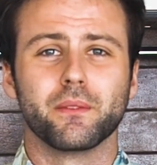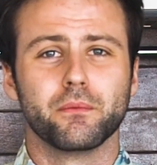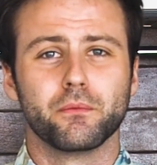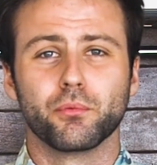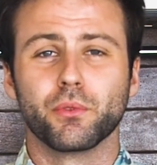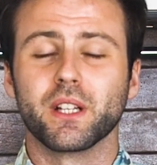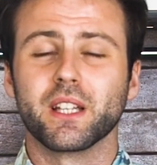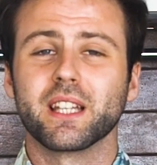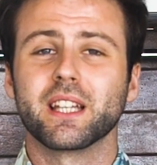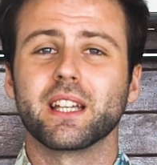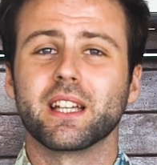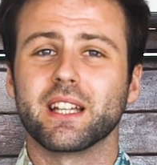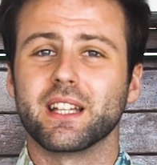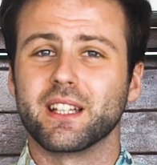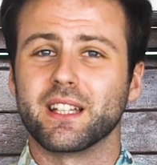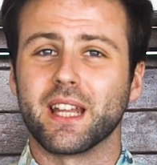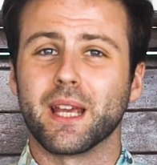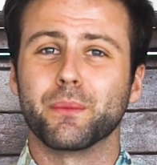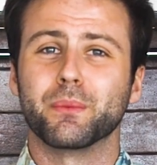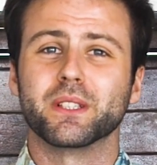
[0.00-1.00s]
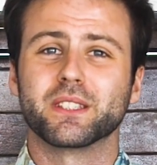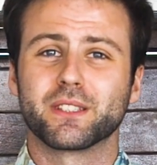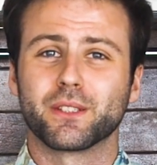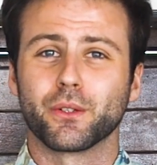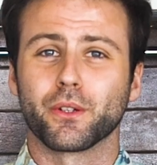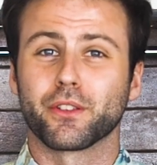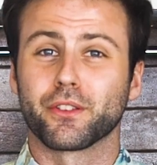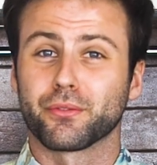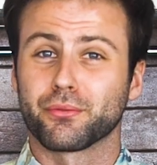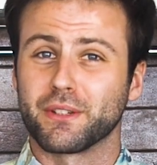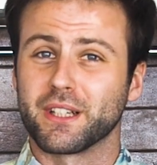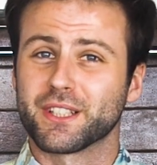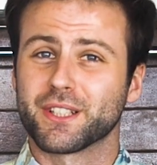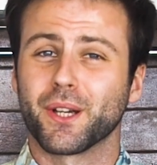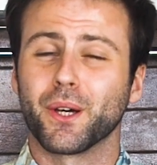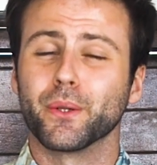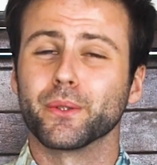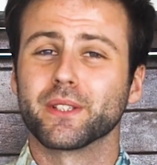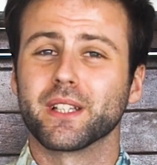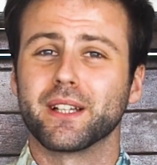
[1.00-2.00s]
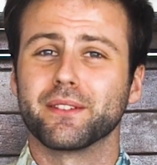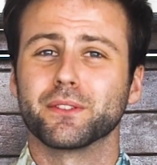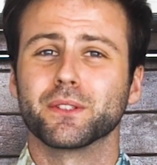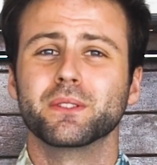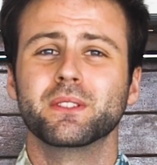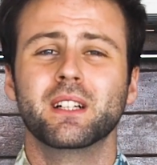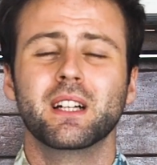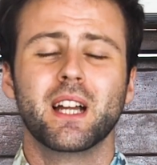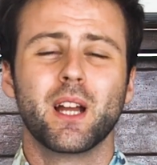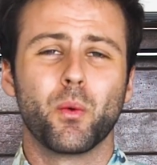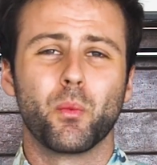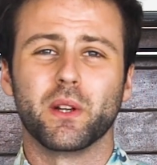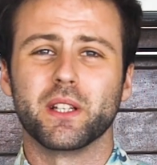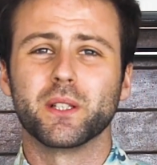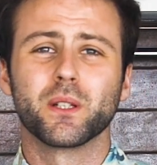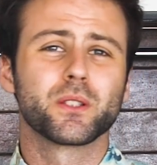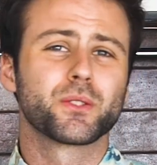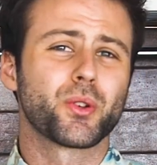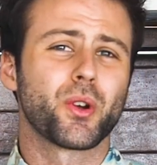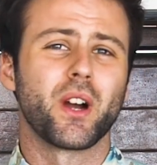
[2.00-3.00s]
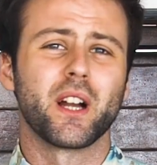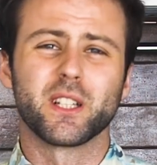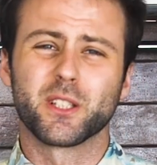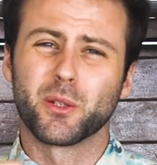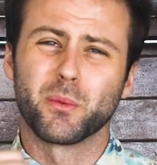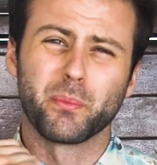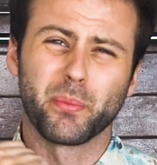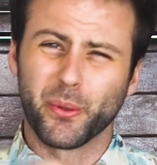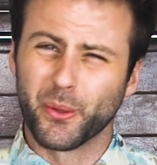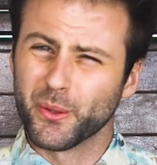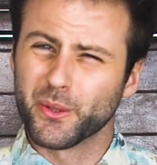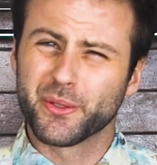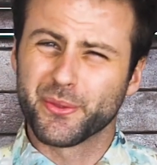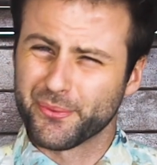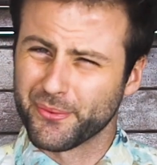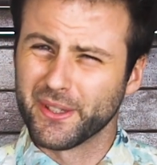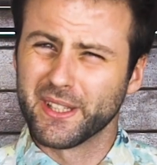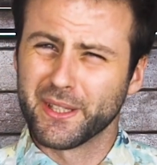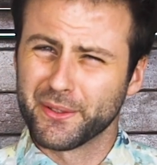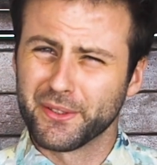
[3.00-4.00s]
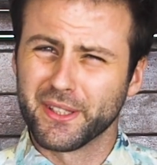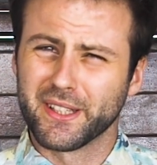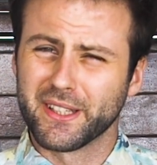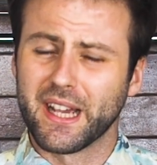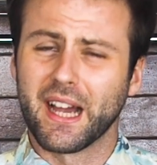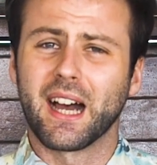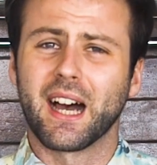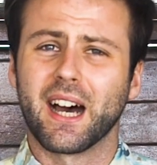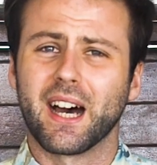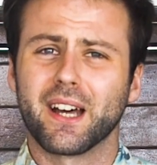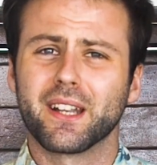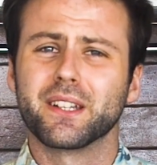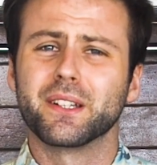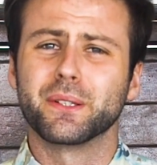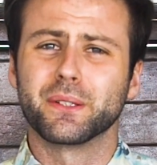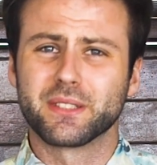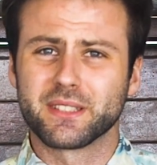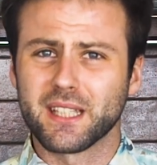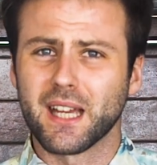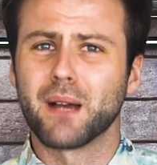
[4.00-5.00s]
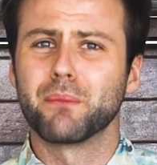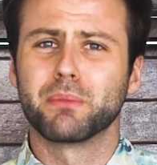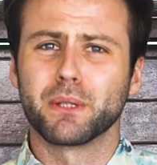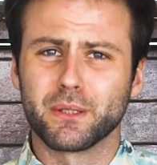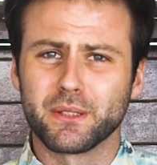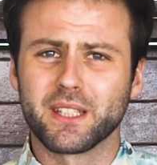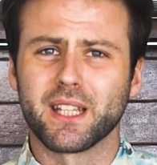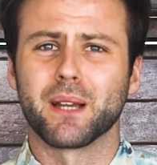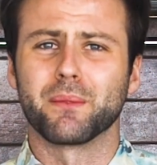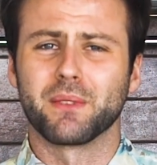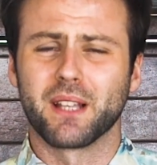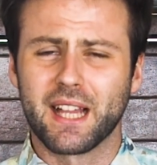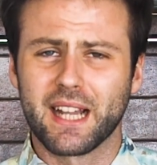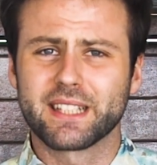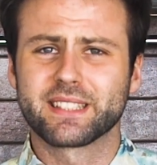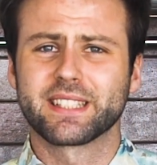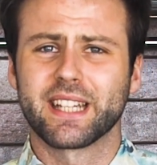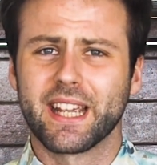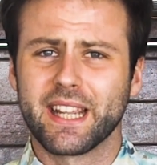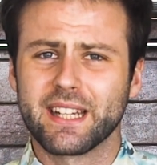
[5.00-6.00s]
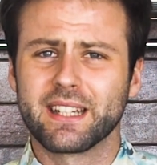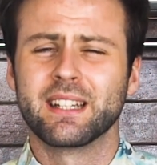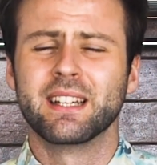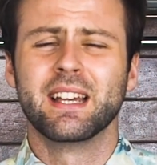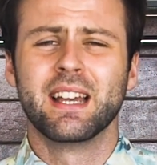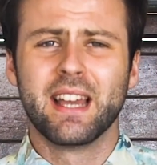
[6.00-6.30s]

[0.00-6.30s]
really inhibits your threshold level. When you're trying to push really, really hard, you start building up lactate.